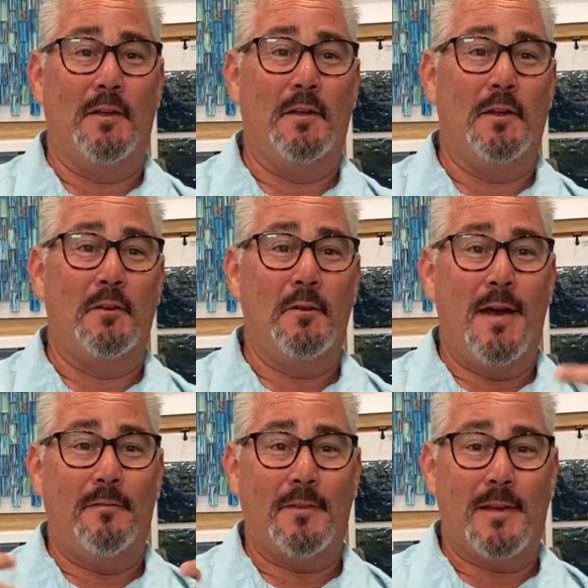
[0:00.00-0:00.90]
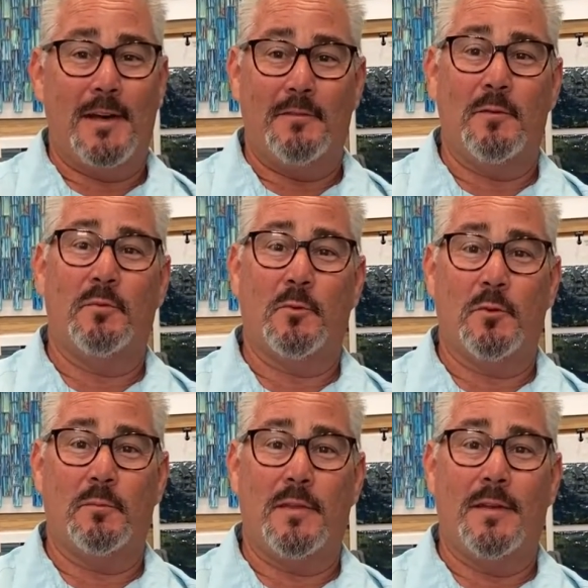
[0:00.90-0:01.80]
You have to kind of
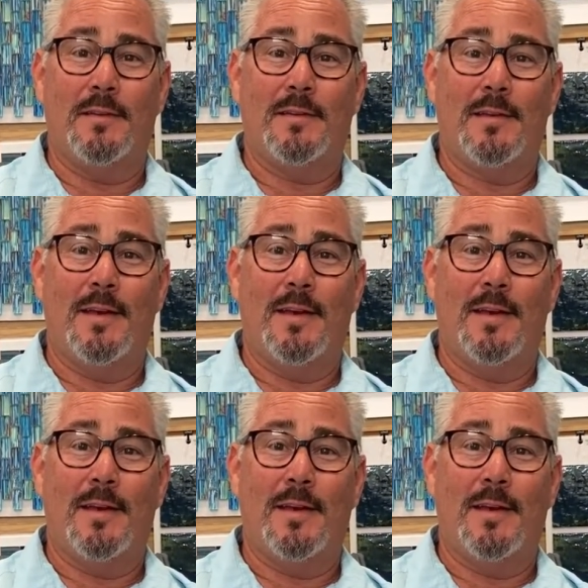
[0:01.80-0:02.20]
absorb this.